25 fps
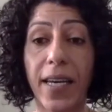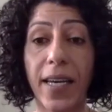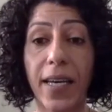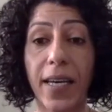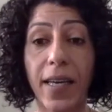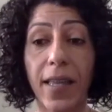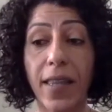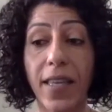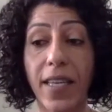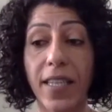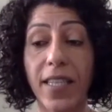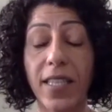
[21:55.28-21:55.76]

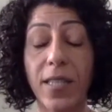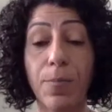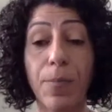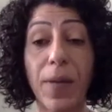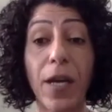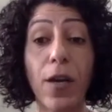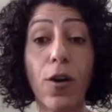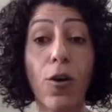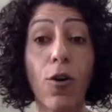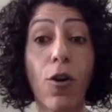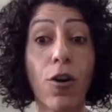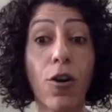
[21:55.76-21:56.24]
these
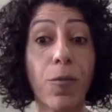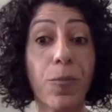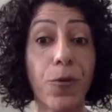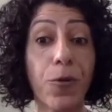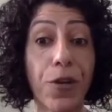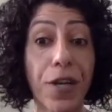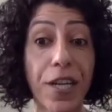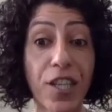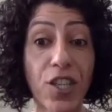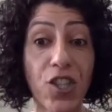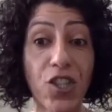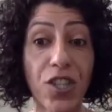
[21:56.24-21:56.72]
big
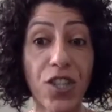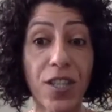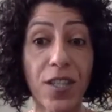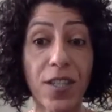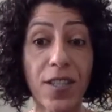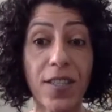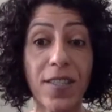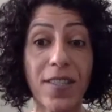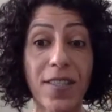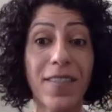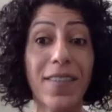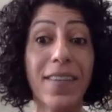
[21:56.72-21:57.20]

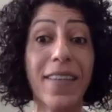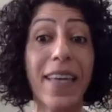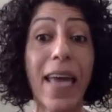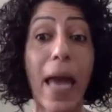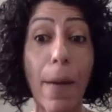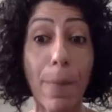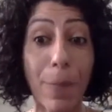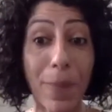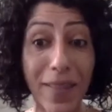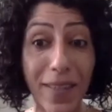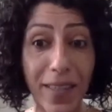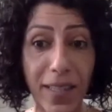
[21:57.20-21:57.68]
corporations and
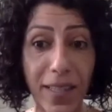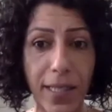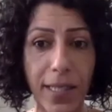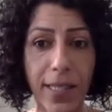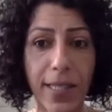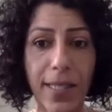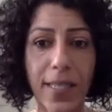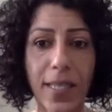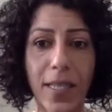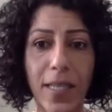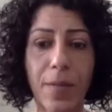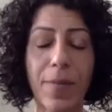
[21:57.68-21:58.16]

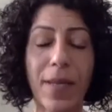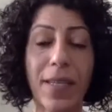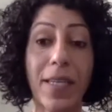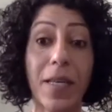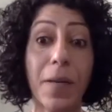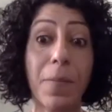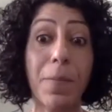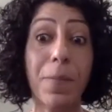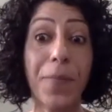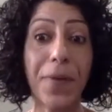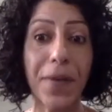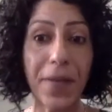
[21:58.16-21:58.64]
capitalism and
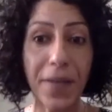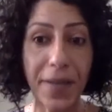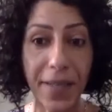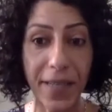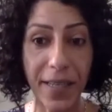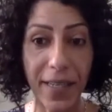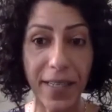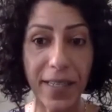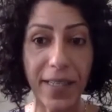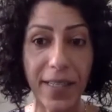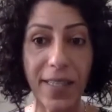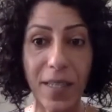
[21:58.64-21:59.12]

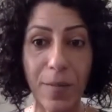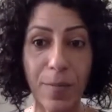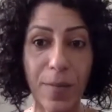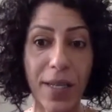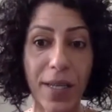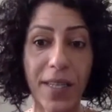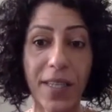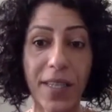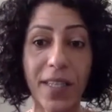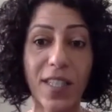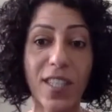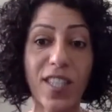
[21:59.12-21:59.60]
imperialism
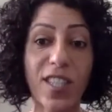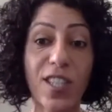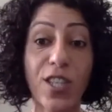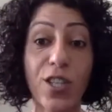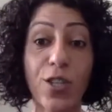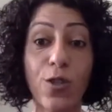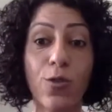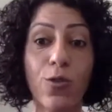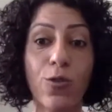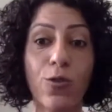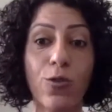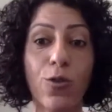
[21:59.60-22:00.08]
in its
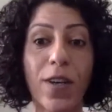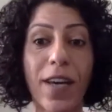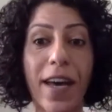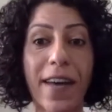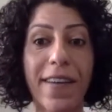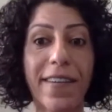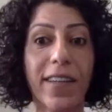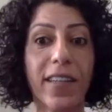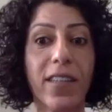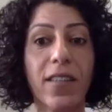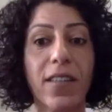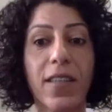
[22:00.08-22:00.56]
new
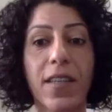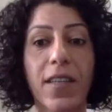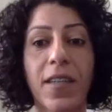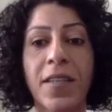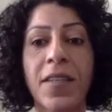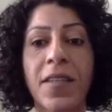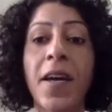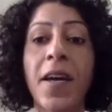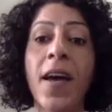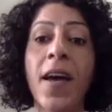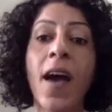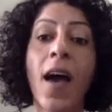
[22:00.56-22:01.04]

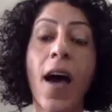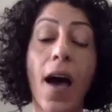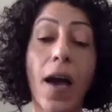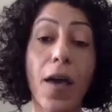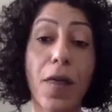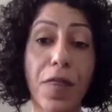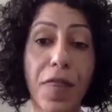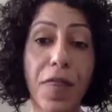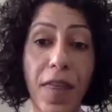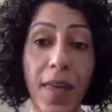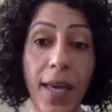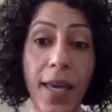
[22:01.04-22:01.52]
character,
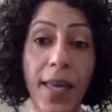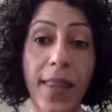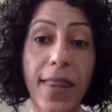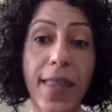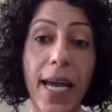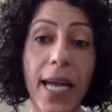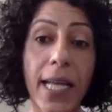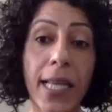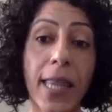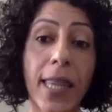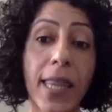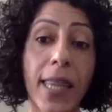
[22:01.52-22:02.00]
I think
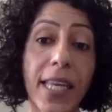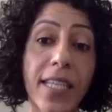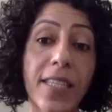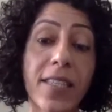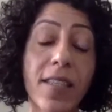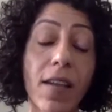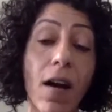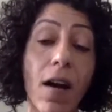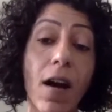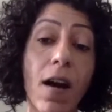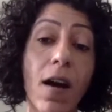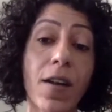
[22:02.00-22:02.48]
that
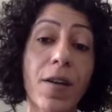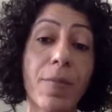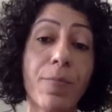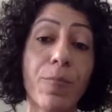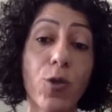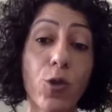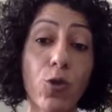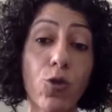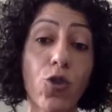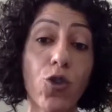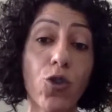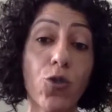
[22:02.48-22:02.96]
these are
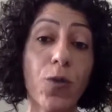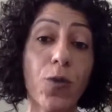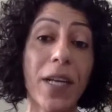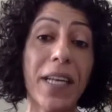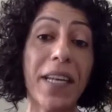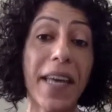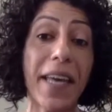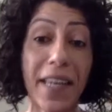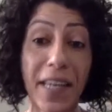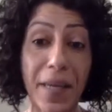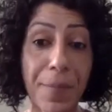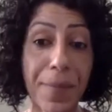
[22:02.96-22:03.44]

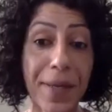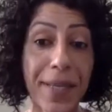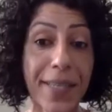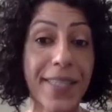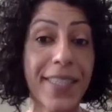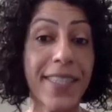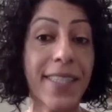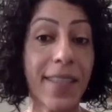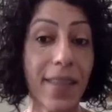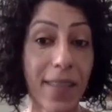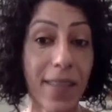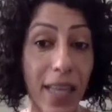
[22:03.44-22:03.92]
mutual
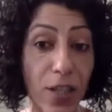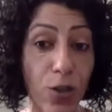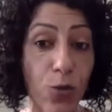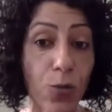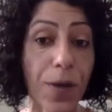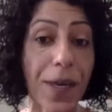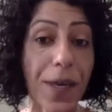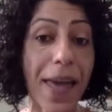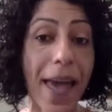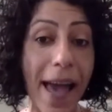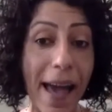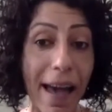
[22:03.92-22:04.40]
enemies that
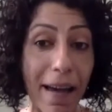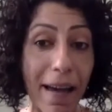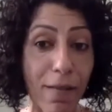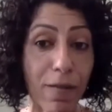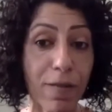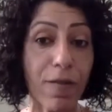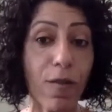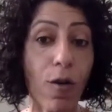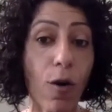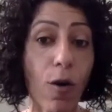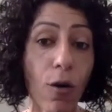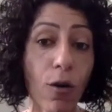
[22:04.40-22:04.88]
we have,
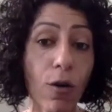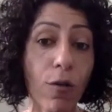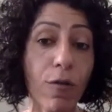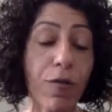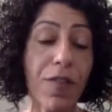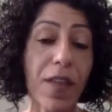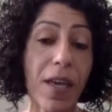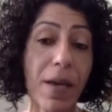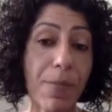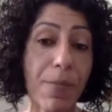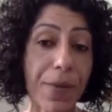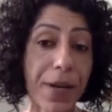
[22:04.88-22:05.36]
all
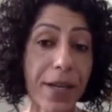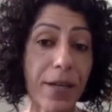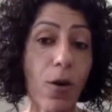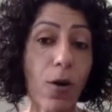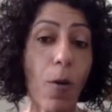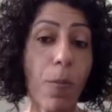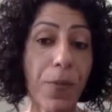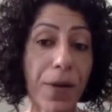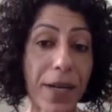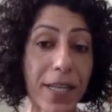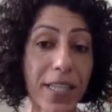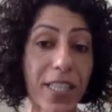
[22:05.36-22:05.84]
of the
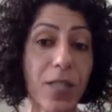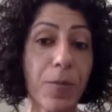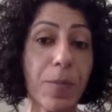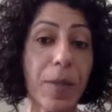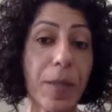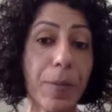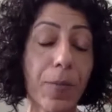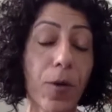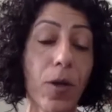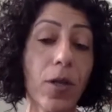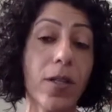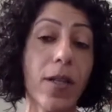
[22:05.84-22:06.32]
oppressed
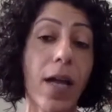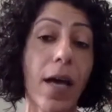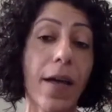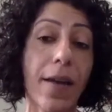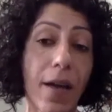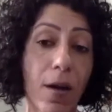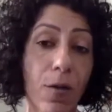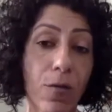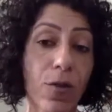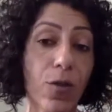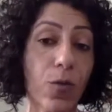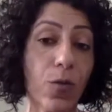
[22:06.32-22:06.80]
people
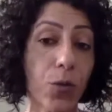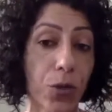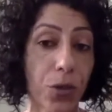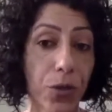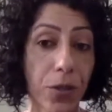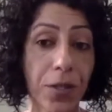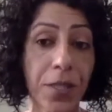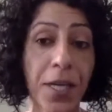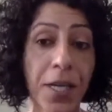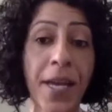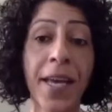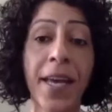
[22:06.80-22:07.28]
around the
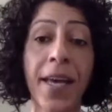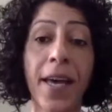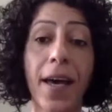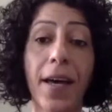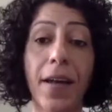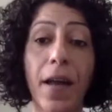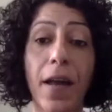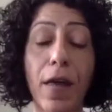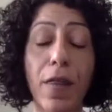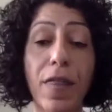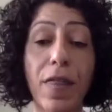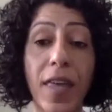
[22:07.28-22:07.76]
world.
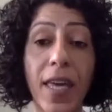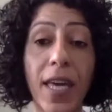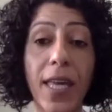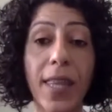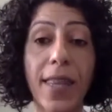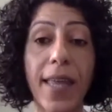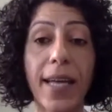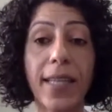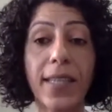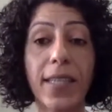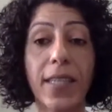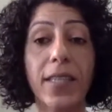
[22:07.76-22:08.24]
And I
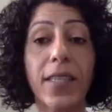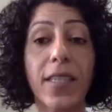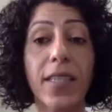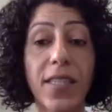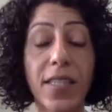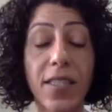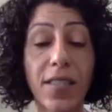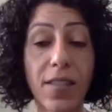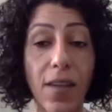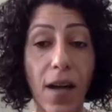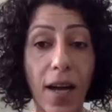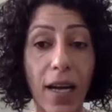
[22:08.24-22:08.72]
think that it
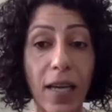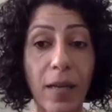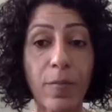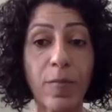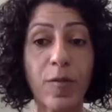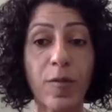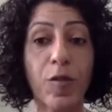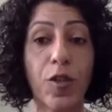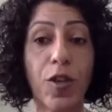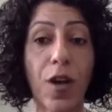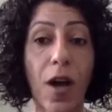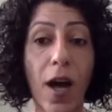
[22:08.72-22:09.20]
is
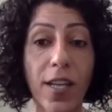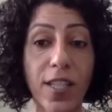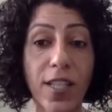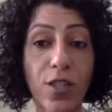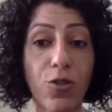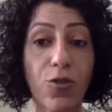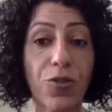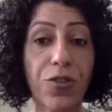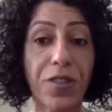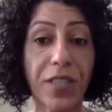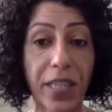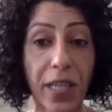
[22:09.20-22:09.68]
time for
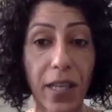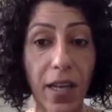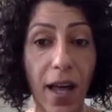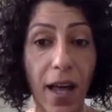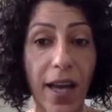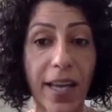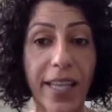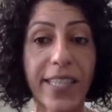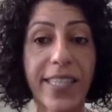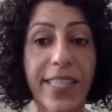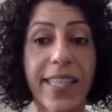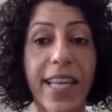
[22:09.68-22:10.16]
us to
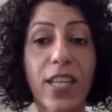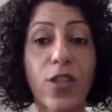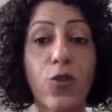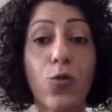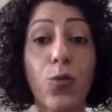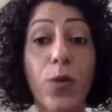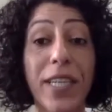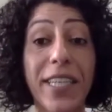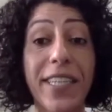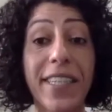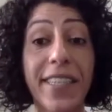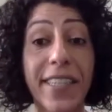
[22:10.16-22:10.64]
realize that
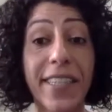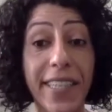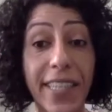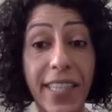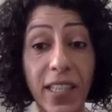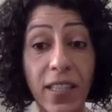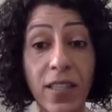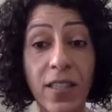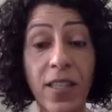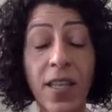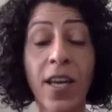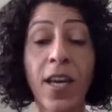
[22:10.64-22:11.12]
we
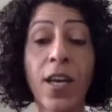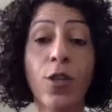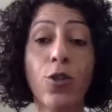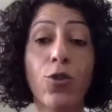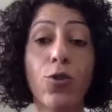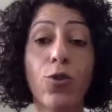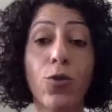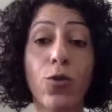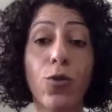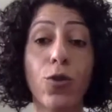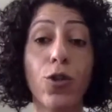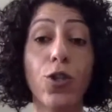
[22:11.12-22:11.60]
need
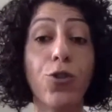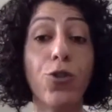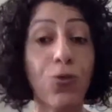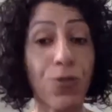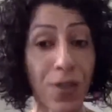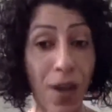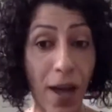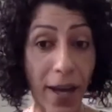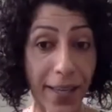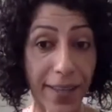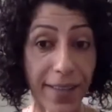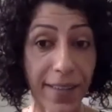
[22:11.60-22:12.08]
to
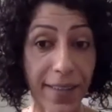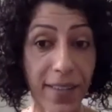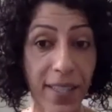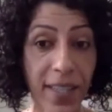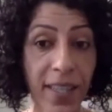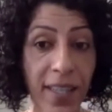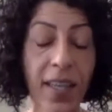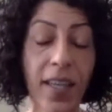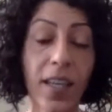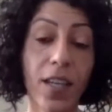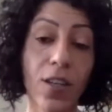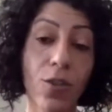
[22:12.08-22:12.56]
unite
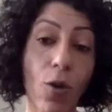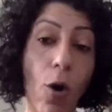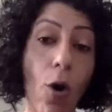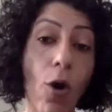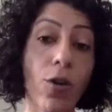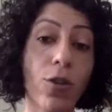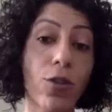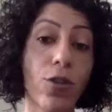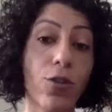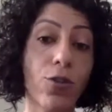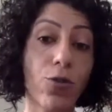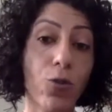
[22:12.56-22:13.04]
in
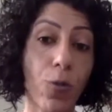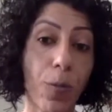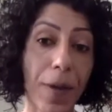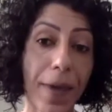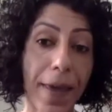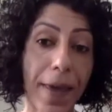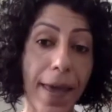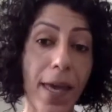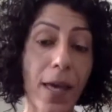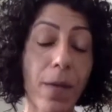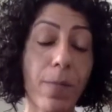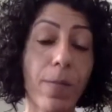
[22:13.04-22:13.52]
order to
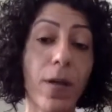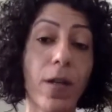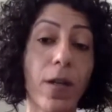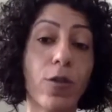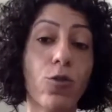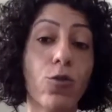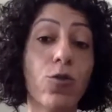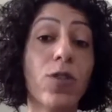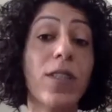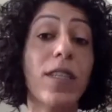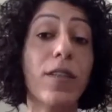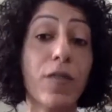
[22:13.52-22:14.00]
be able
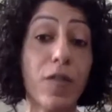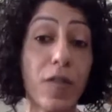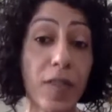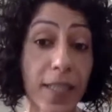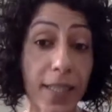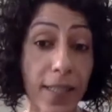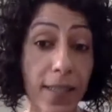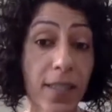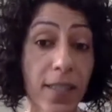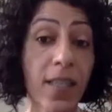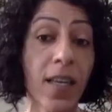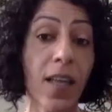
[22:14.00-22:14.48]
to
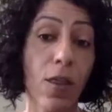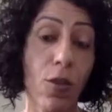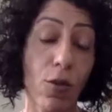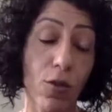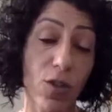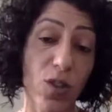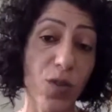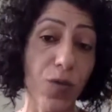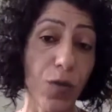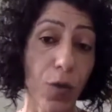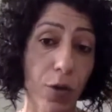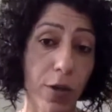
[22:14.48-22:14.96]
defeat
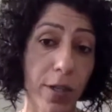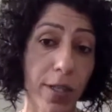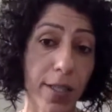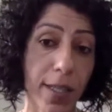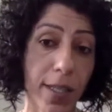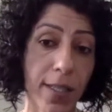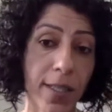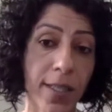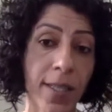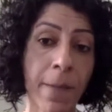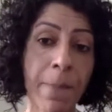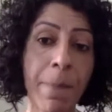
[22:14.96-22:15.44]
those
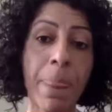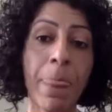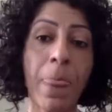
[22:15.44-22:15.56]
forces.